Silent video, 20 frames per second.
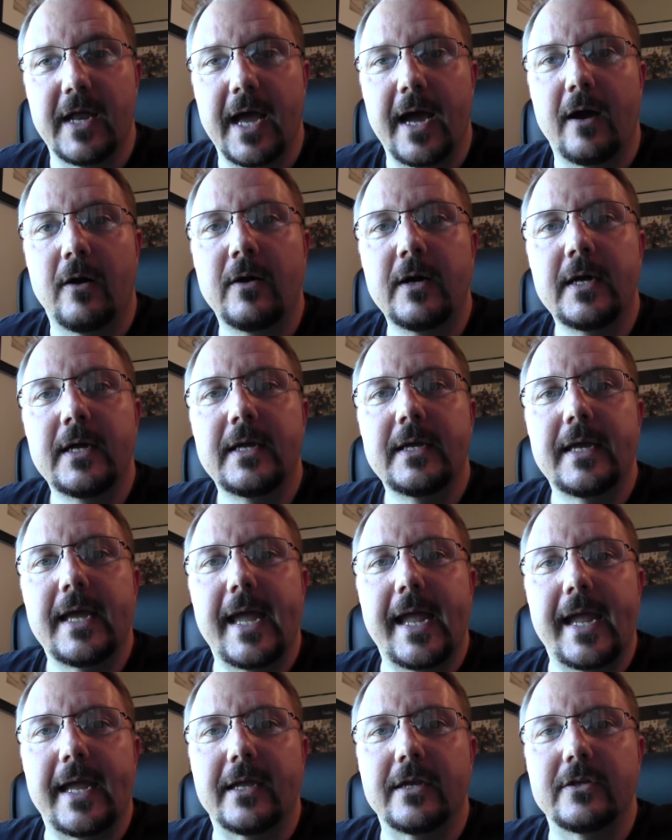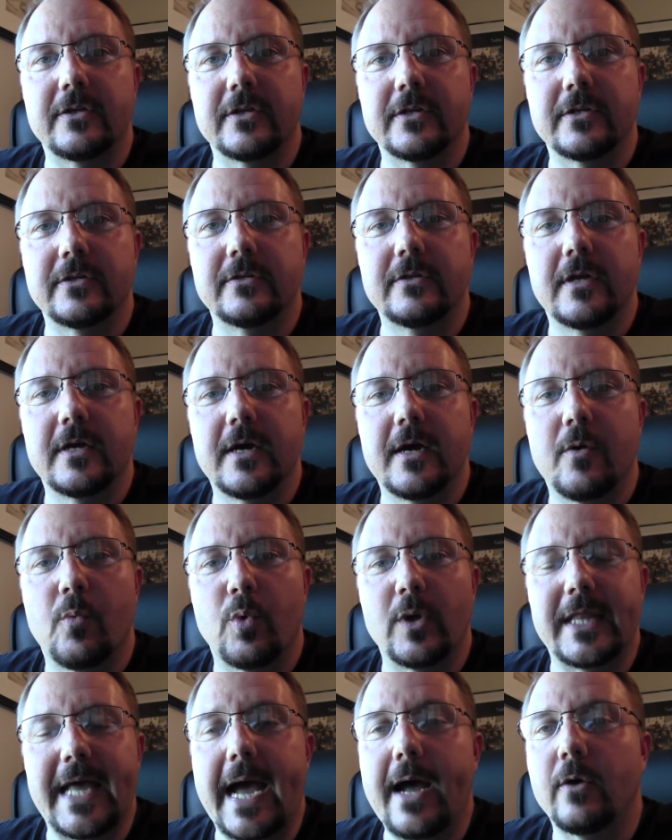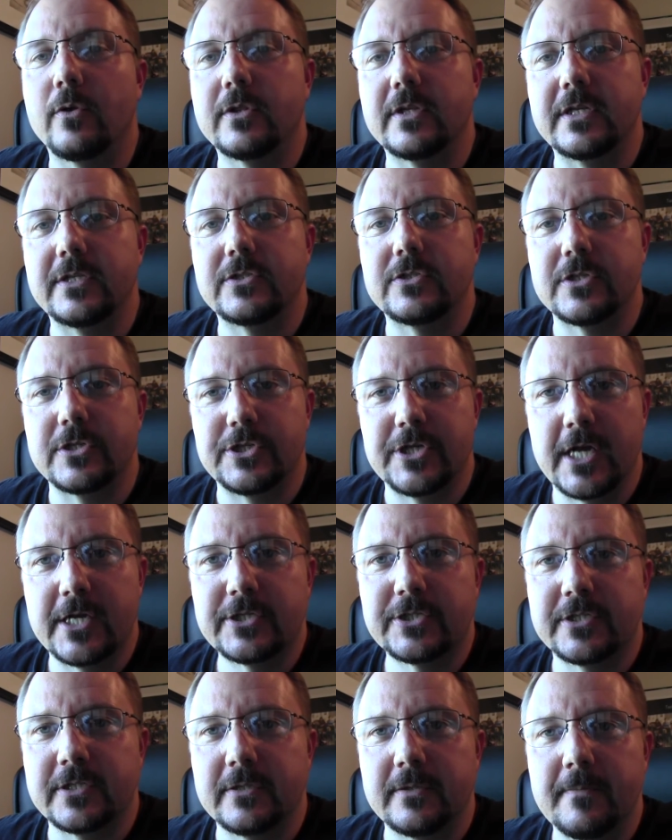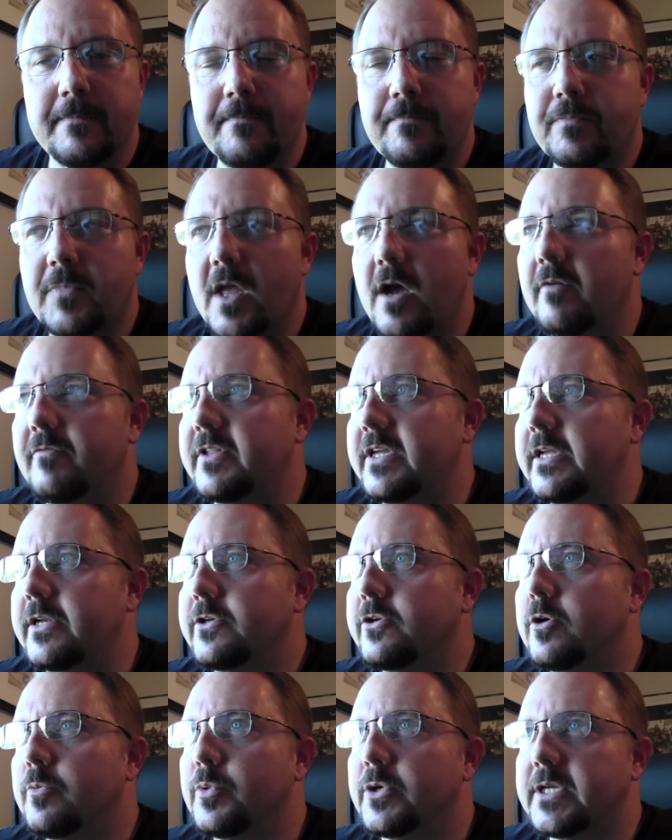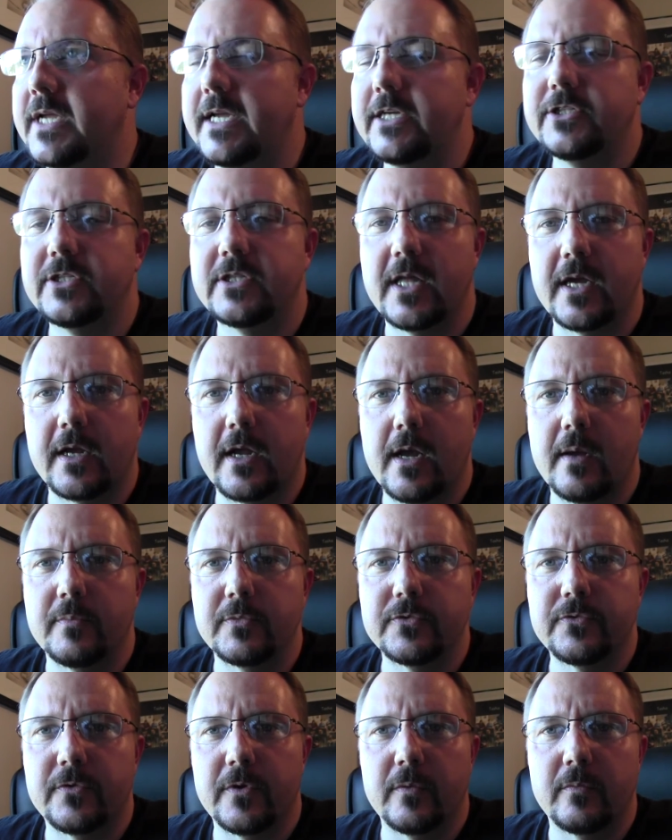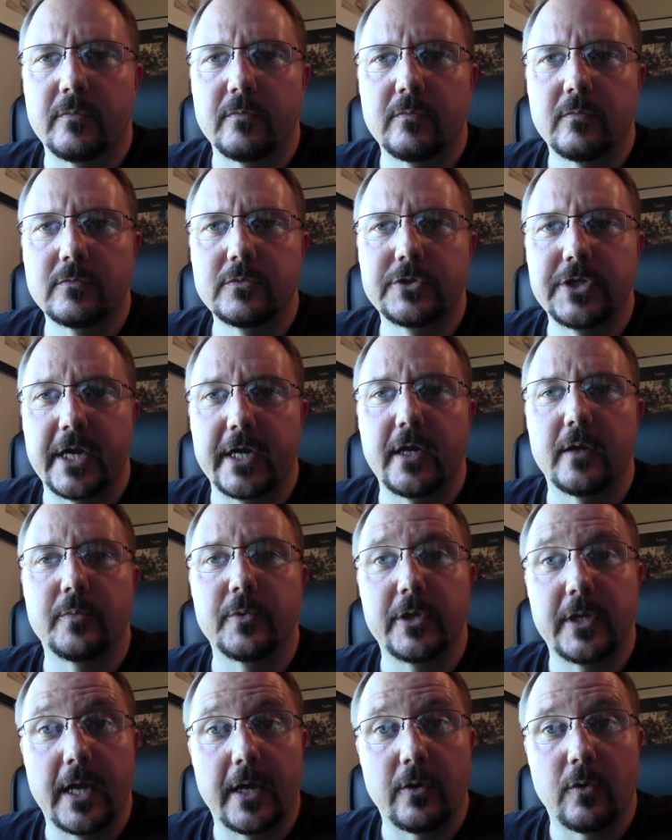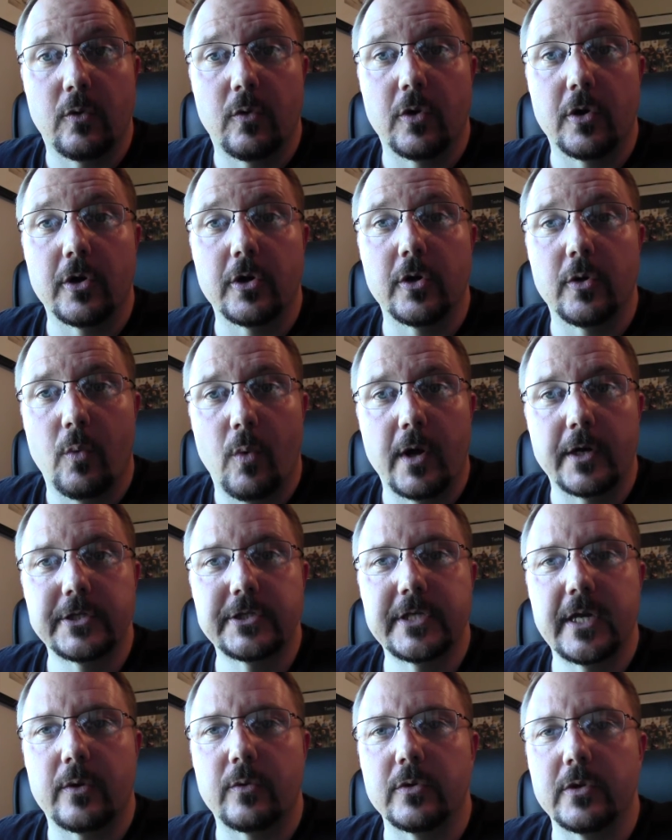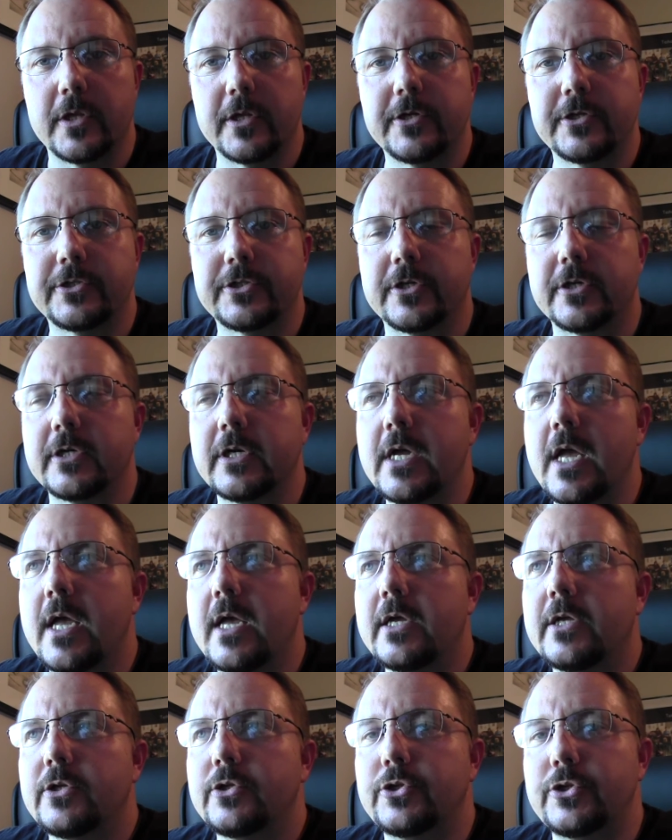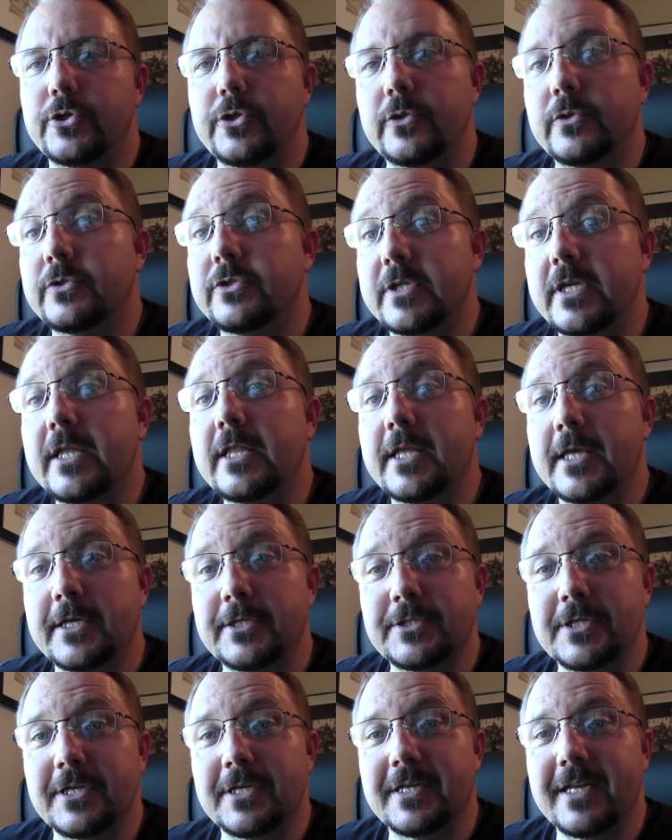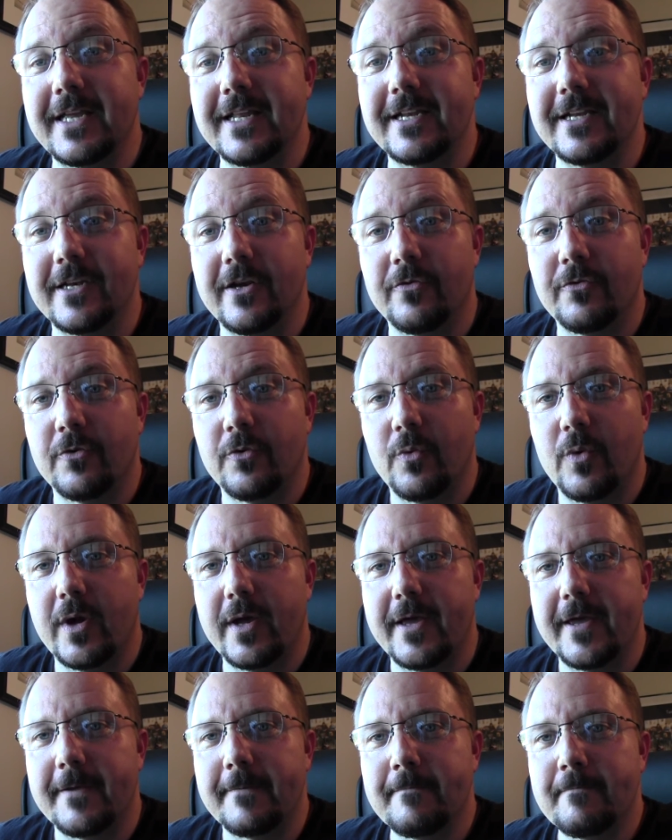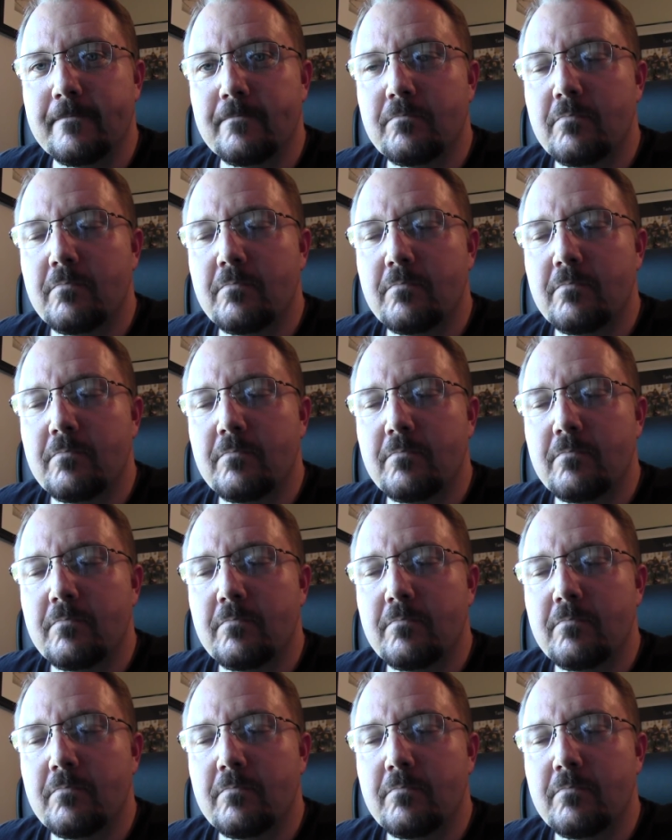now, and without the suggestion of the interpretation that comes from jw.org or Watchtower Literature? Do you see things in a different way?